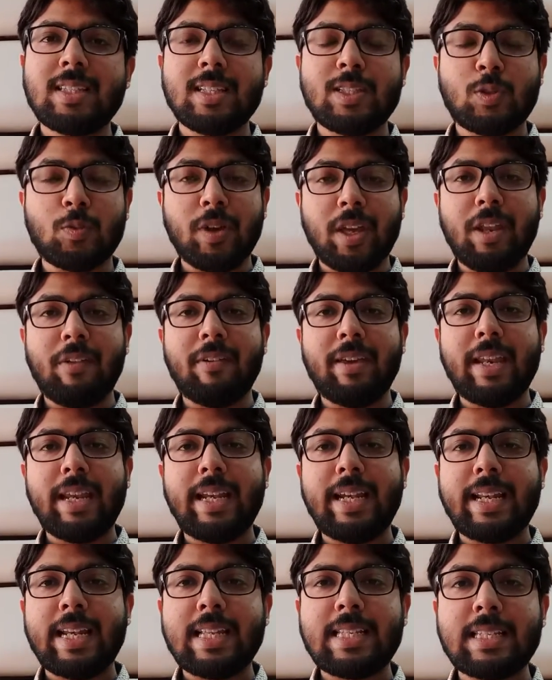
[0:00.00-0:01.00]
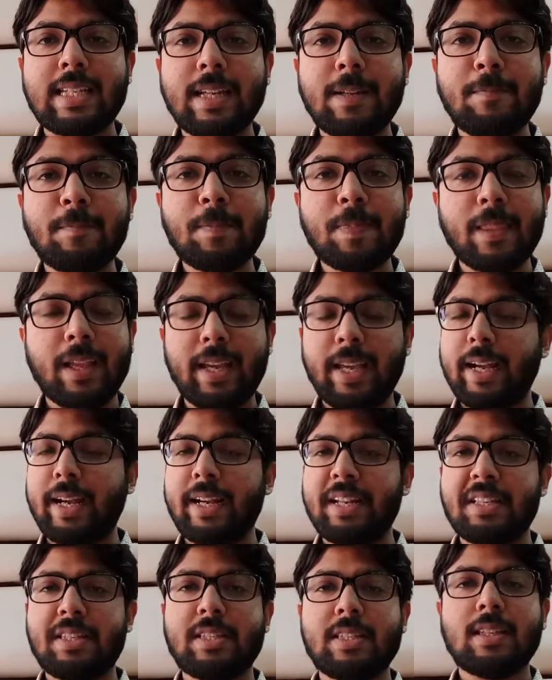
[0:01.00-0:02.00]
It's very, very interesting. Here
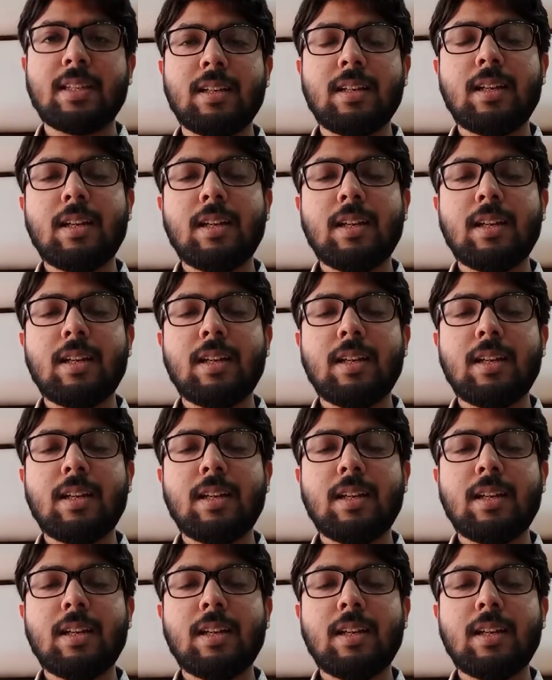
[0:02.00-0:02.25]
it is.